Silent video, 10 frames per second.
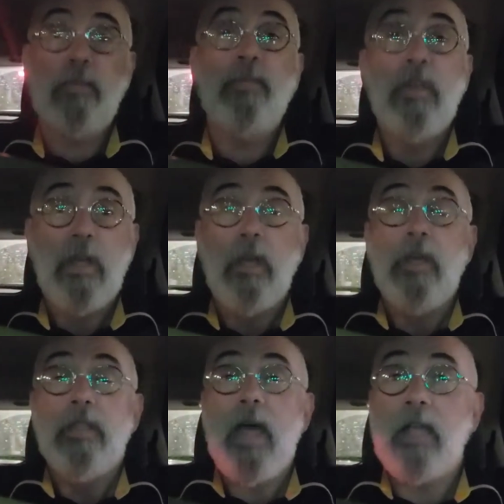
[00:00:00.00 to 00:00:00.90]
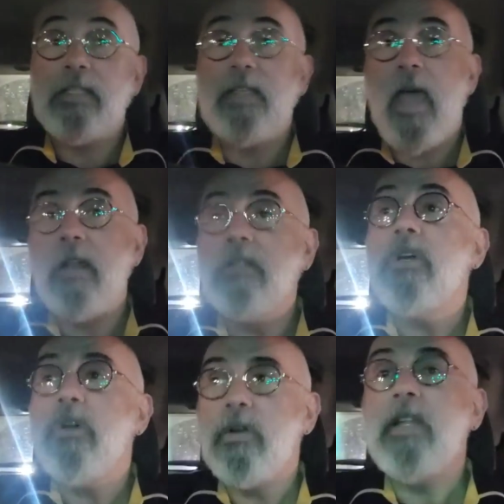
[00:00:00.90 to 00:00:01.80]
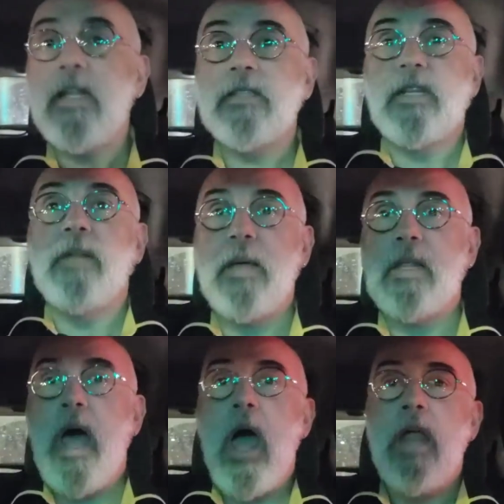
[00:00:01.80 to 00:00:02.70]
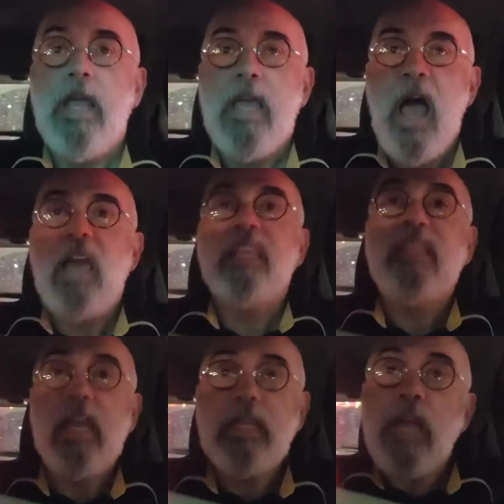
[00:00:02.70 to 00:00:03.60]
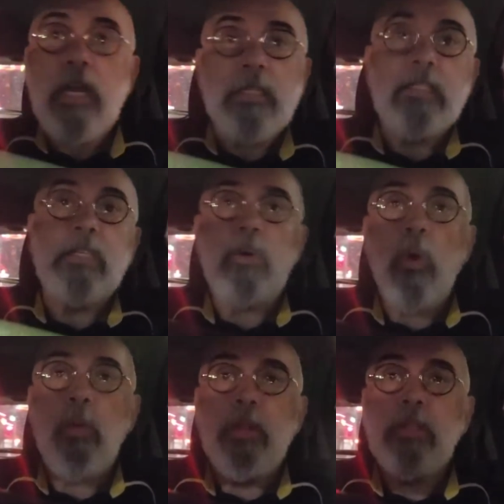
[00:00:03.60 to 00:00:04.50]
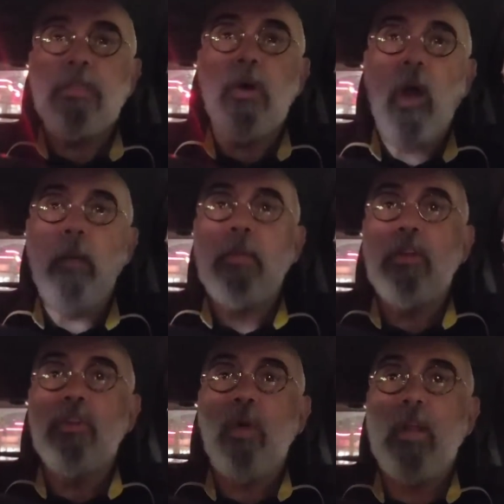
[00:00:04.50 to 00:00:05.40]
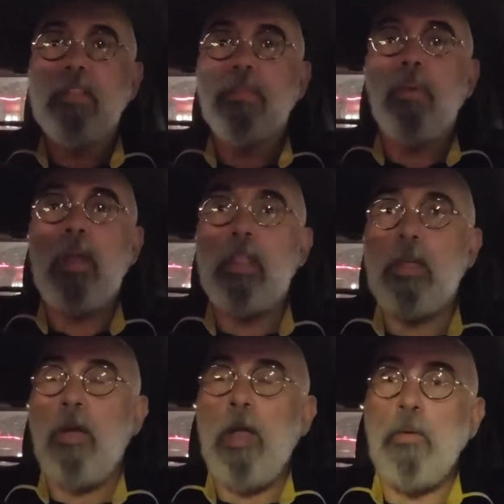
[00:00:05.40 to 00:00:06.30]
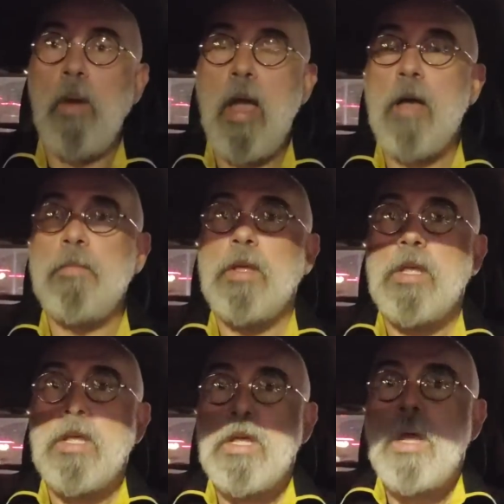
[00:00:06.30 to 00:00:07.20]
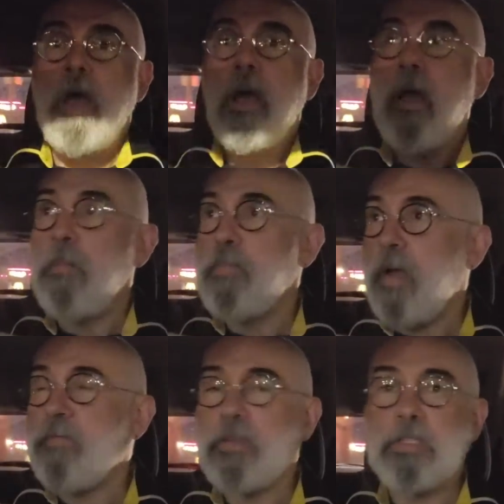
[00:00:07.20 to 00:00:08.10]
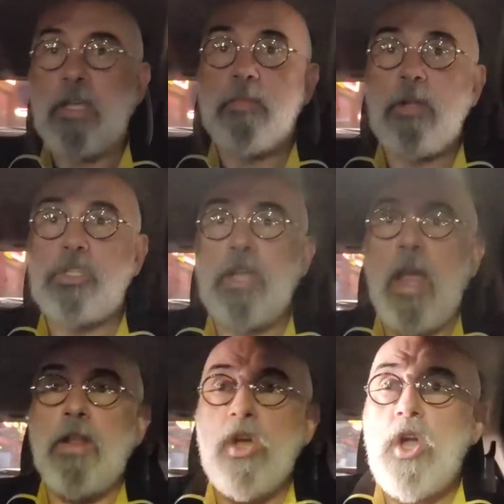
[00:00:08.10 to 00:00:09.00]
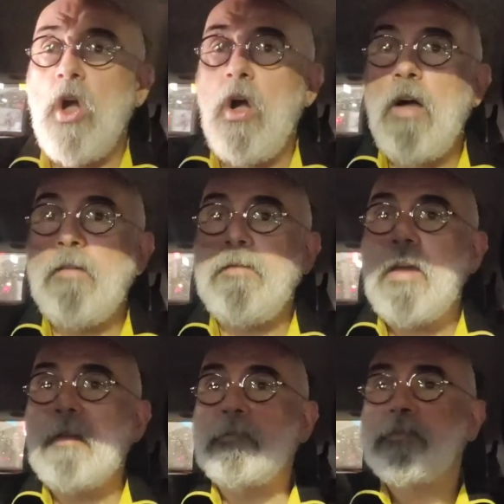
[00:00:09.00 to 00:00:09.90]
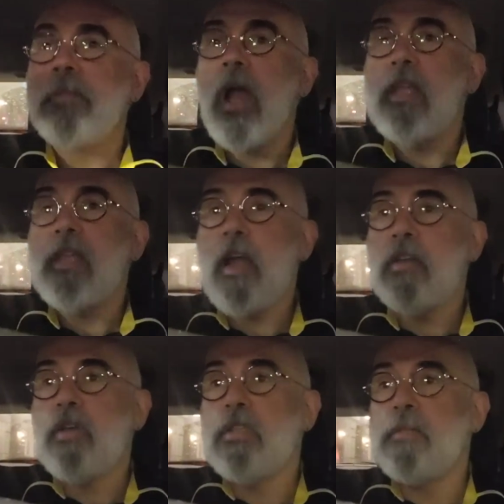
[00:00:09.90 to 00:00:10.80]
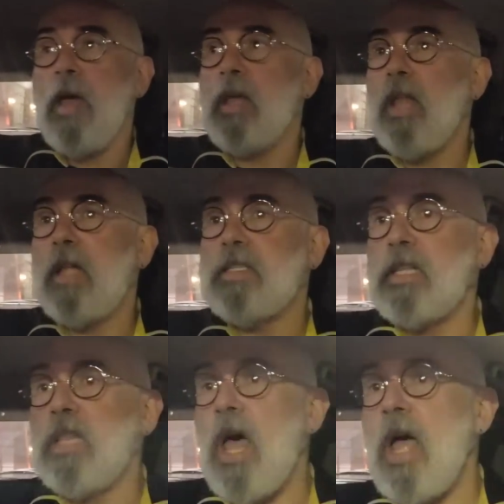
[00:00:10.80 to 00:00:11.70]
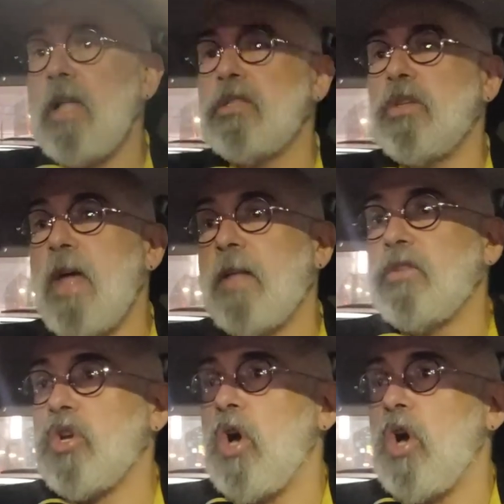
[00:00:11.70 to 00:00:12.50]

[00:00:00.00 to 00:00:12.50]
of that Seattle turn, it's going to be a lot. I think Dunkin's is open, so I'm going to try and swing in there and grab a breakfast sandwich and a coffee. I think I saw some headlights in line, so that's